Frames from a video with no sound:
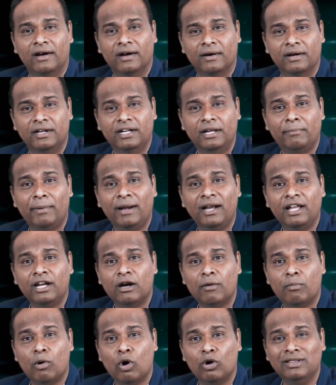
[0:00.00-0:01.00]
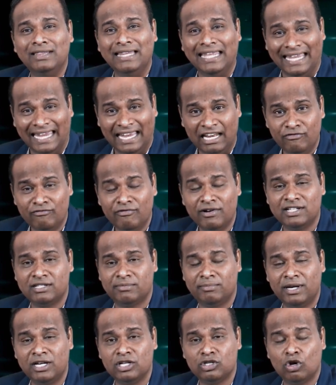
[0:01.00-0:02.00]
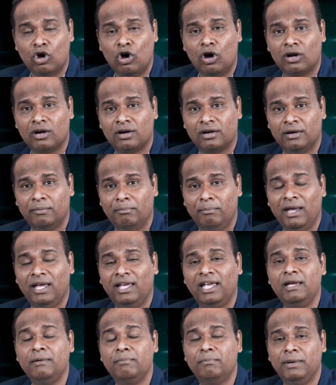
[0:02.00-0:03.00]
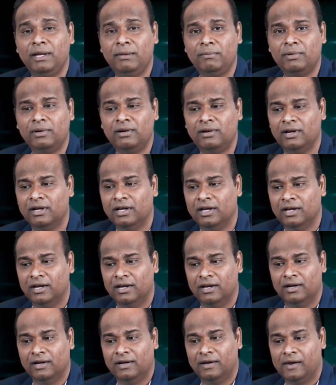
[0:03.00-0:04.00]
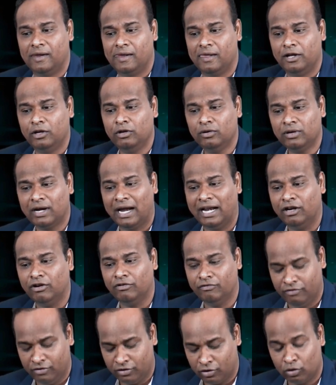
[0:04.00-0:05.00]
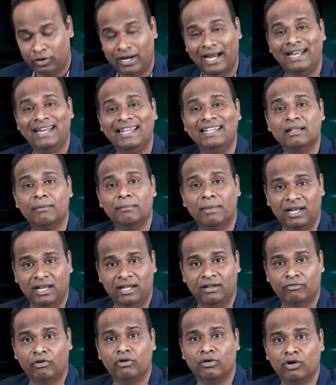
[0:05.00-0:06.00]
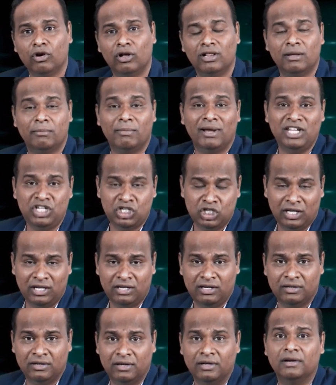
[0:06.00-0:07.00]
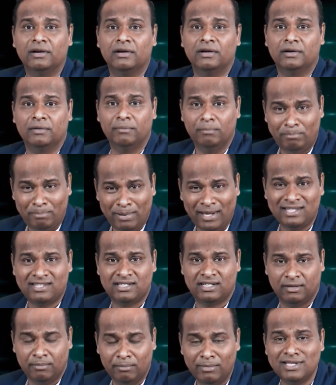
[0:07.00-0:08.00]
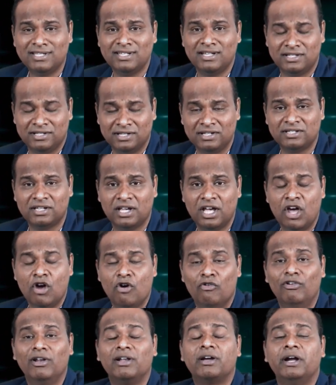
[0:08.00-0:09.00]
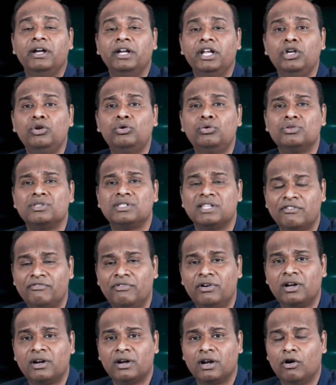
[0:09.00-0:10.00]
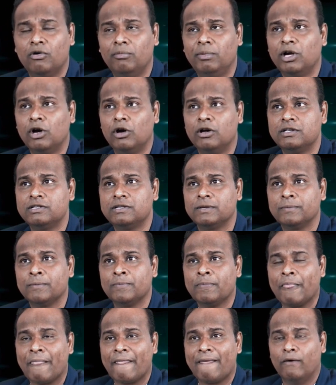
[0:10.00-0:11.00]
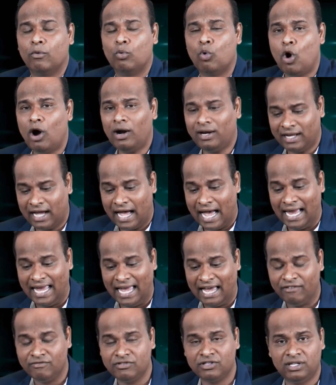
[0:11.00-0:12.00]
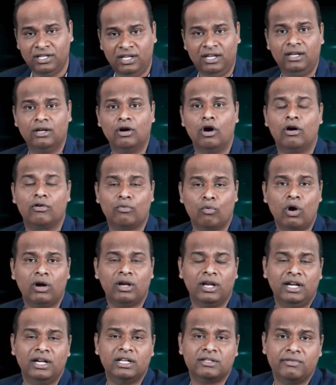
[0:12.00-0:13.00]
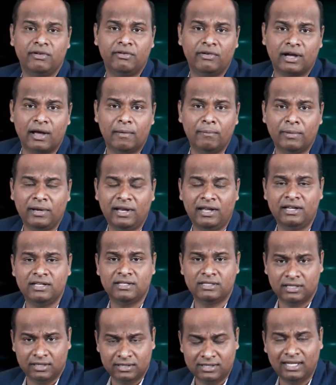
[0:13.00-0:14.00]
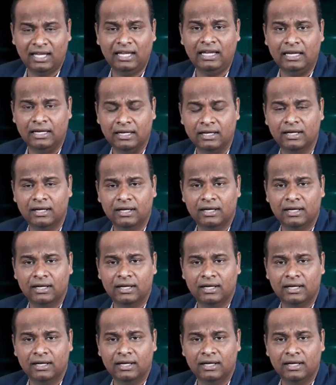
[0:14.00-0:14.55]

depending upon the investments, or making people kind of rotating the money, what we call the money chain based businesses, will continue to suffer now. Because what I have seen, or what IndusViva company is seeing